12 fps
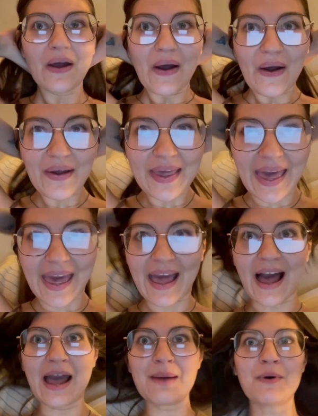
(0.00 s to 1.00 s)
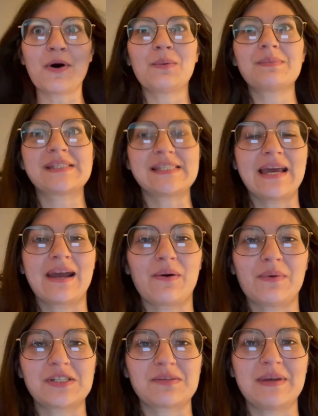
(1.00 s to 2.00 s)
Okay, I'm homesick,
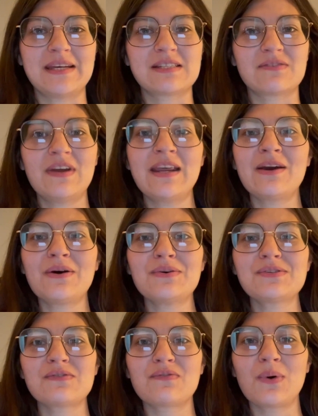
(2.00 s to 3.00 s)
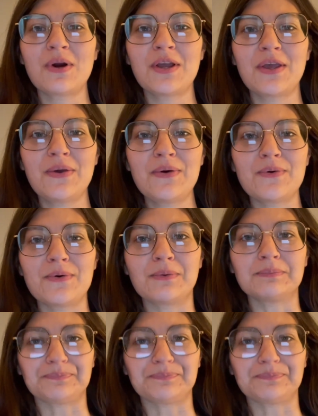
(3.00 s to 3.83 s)
which means videos for you.